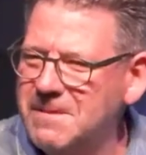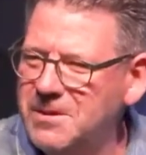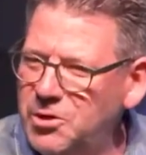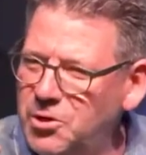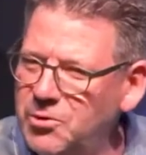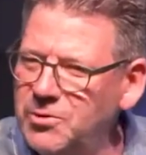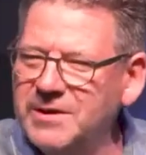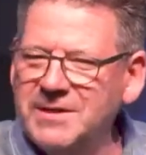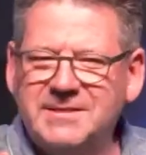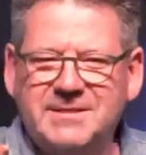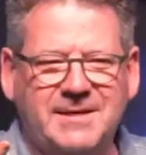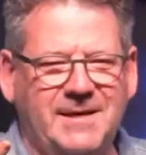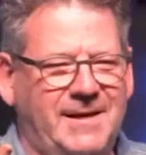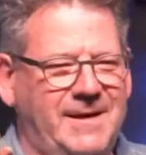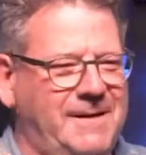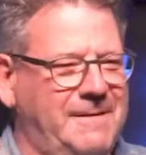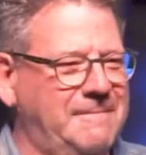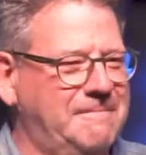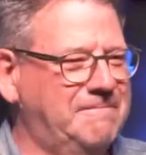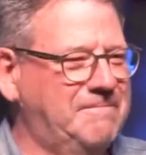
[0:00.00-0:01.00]
unity,
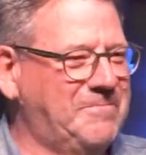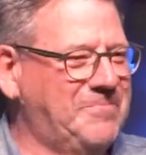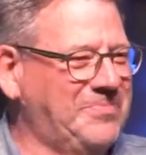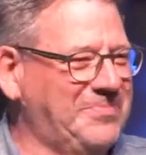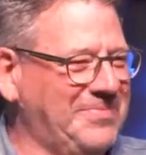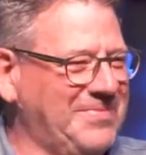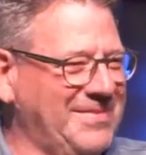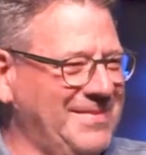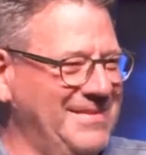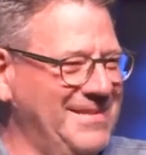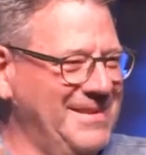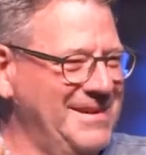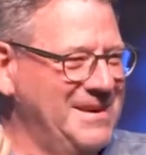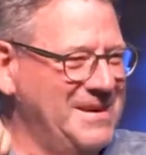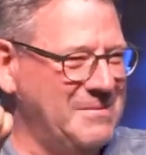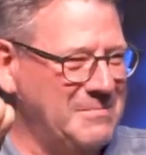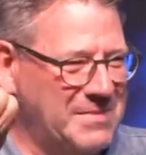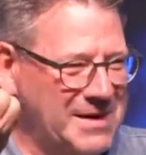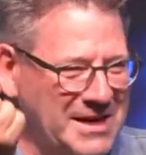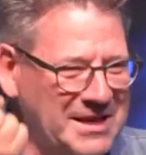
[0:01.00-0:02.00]

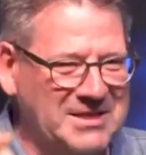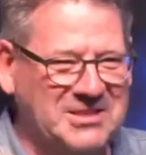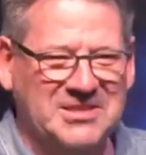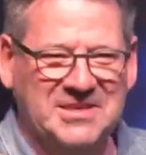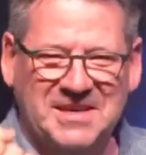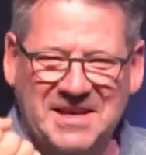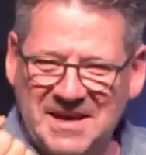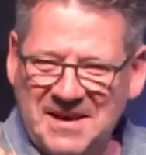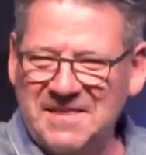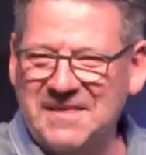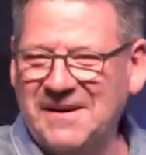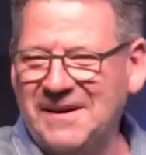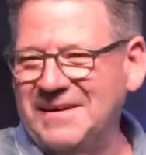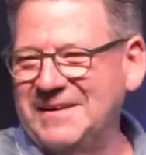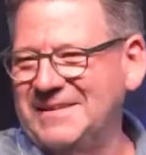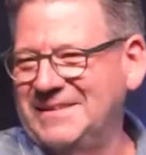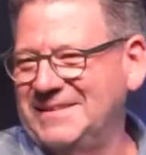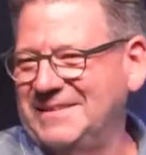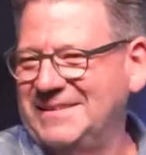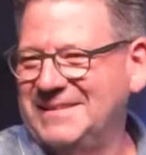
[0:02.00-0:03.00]
being together,
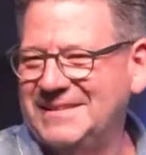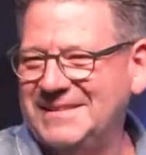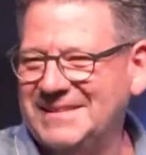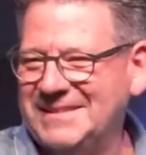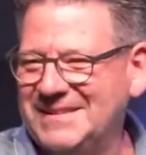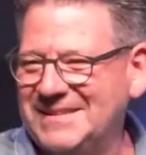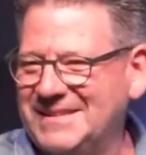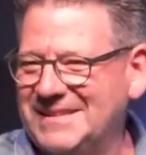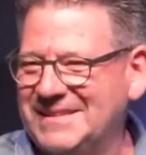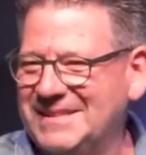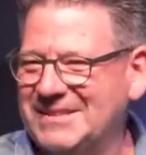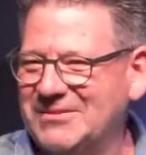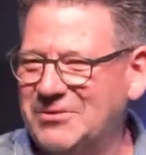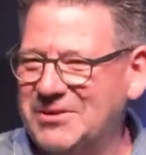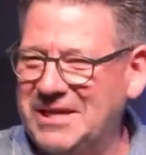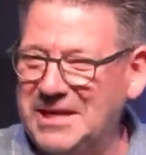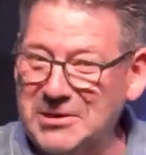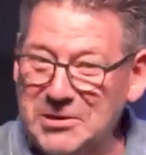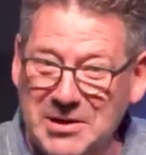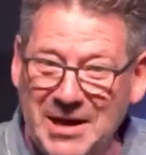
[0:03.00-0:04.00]

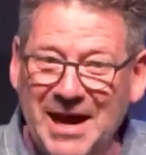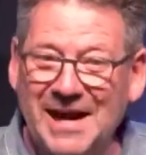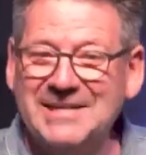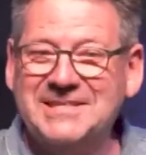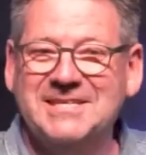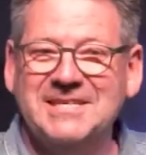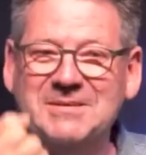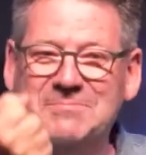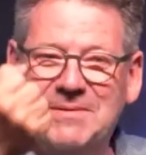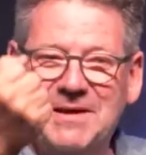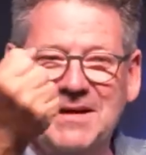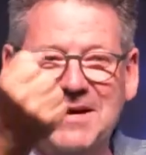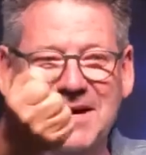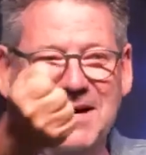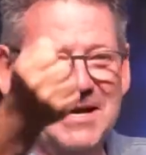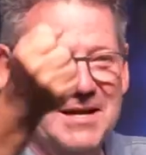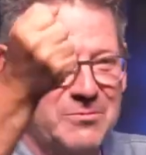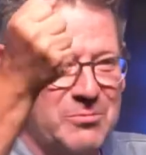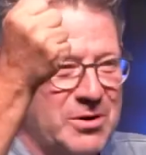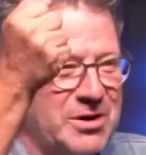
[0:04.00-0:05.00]
united
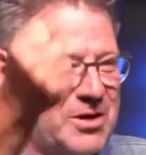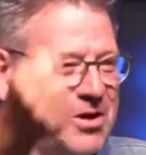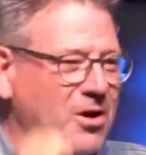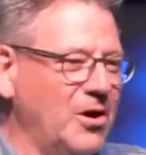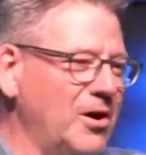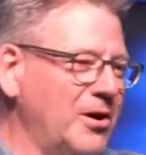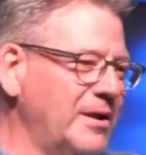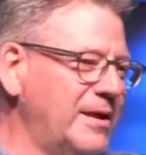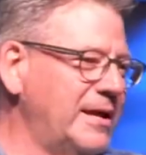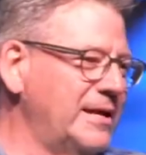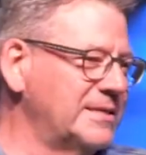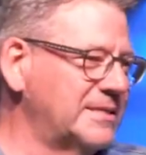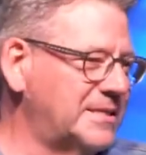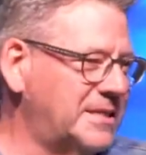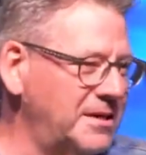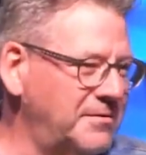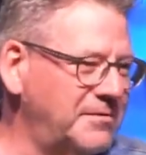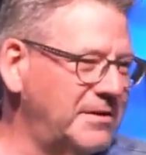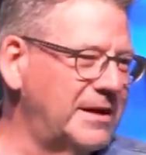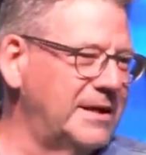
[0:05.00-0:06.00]
behind what God has
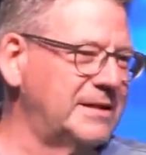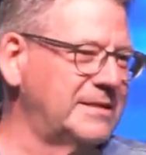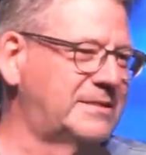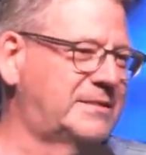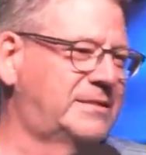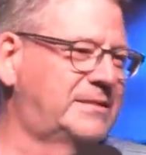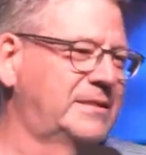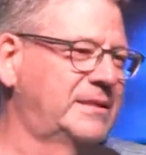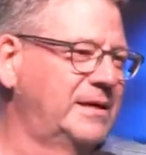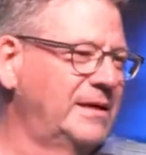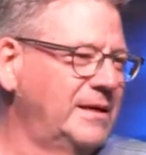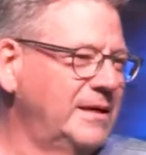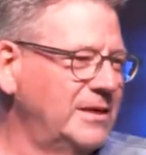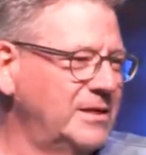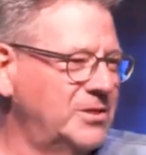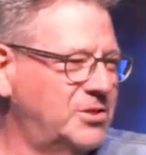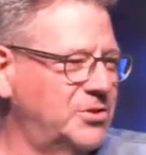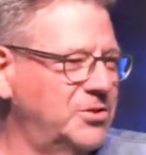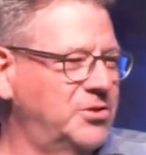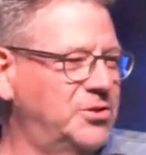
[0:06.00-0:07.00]
given us
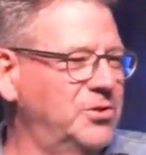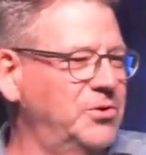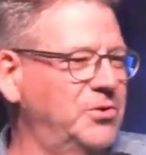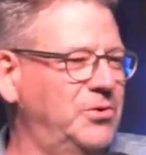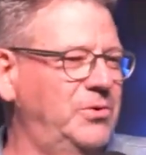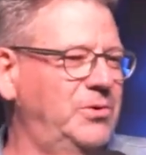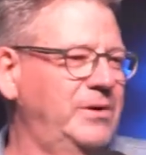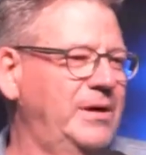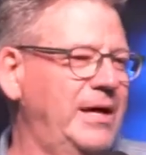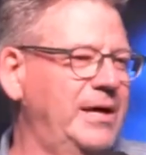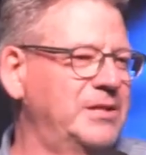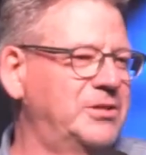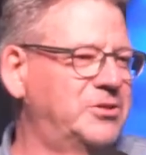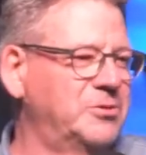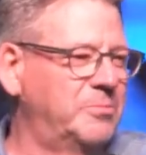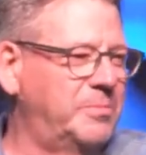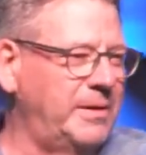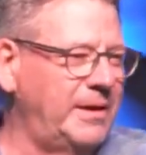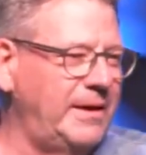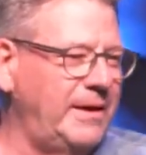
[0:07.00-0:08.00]
to do and
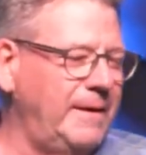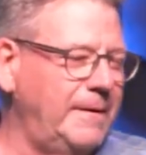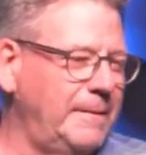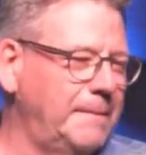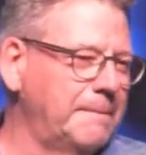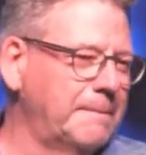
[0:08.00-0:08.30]
to be.